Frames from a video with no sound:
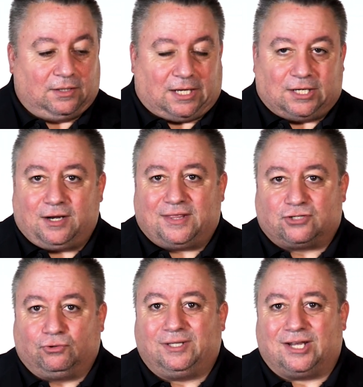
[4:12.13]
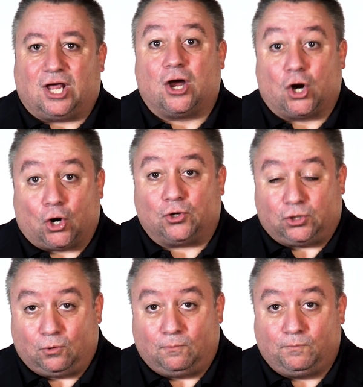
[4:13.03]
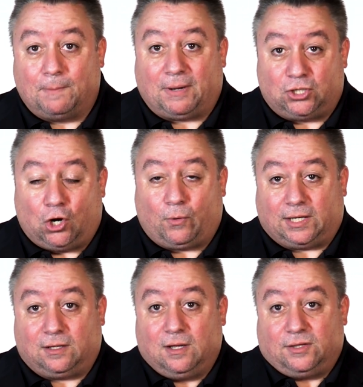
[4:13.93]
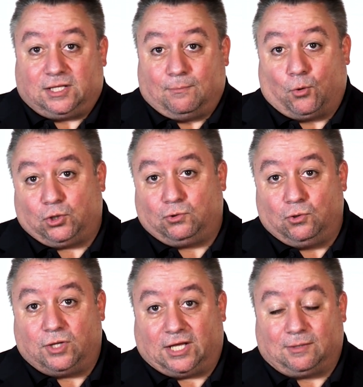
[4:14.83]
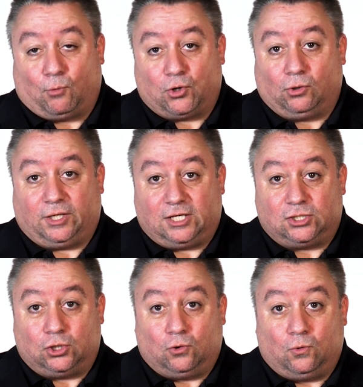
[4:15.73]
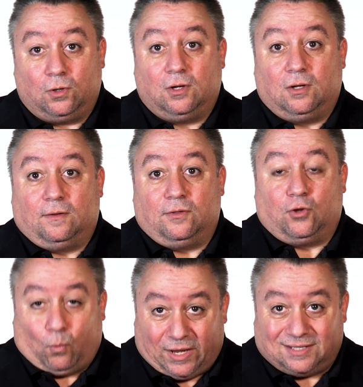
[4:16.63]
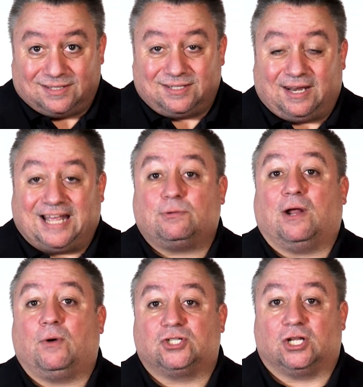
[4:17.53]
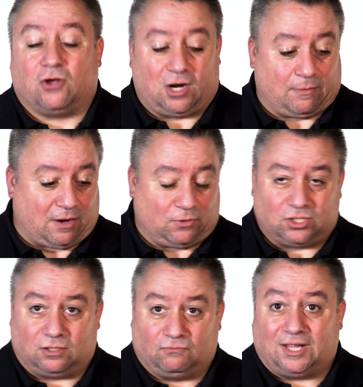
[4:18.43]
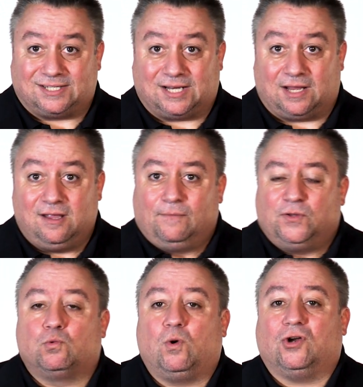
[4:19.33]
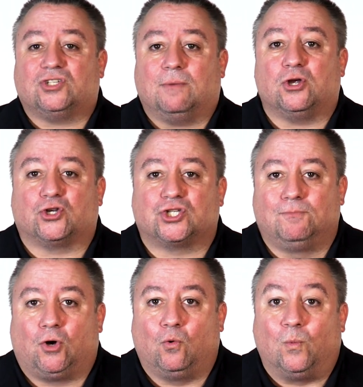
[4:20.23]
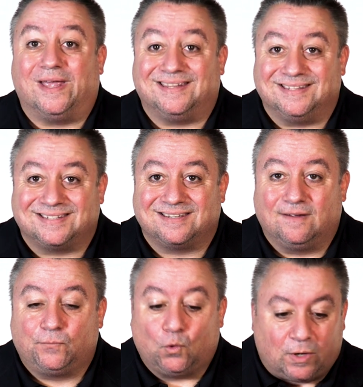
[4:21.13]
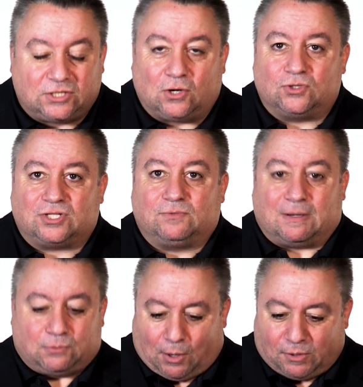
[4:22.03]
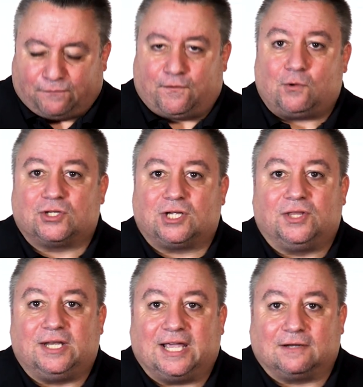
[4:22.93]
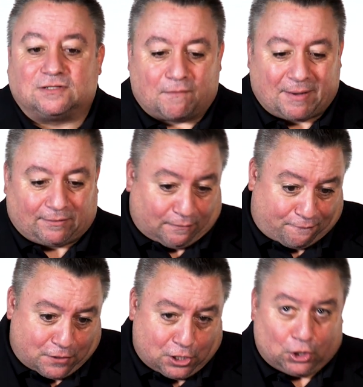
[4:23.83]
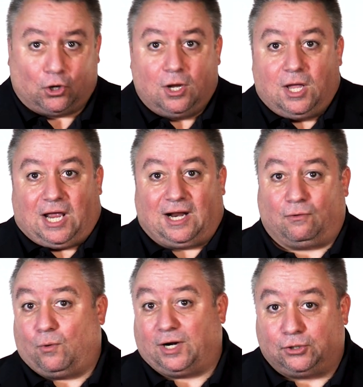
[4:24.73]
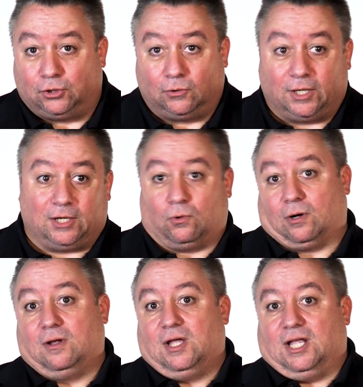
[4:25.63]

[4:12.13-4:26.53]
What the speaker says: that none of that's really going to hurt you. But knowing that the more you do that, the more you're leading to the wins. And that's what I want you to talk about. I want you to realize today is, what are some of your small wins? We always focus on the negative stuff about the fear and I don't want to do it, or